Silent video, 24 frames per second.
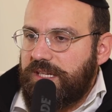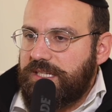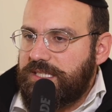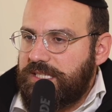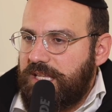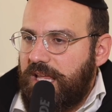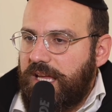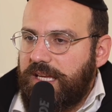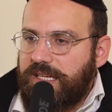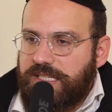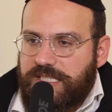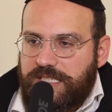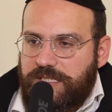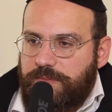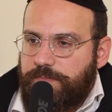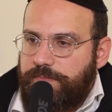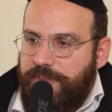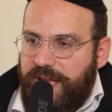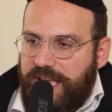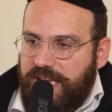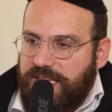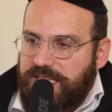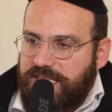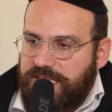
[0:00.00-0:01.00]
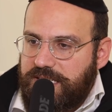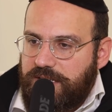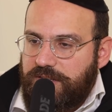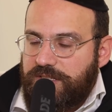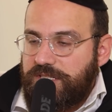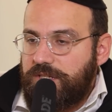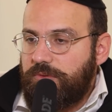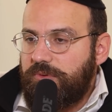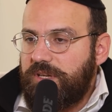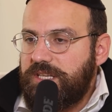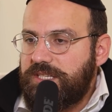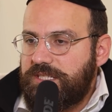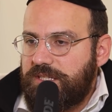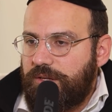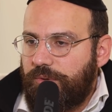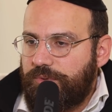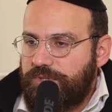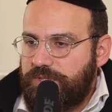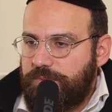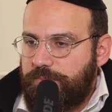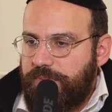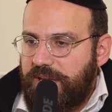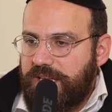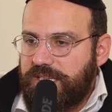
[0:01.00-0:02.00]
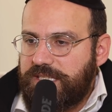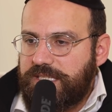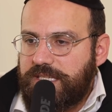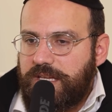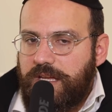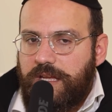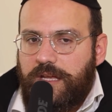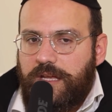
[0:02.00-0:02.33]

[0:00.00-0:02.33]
as like space, because there is no space.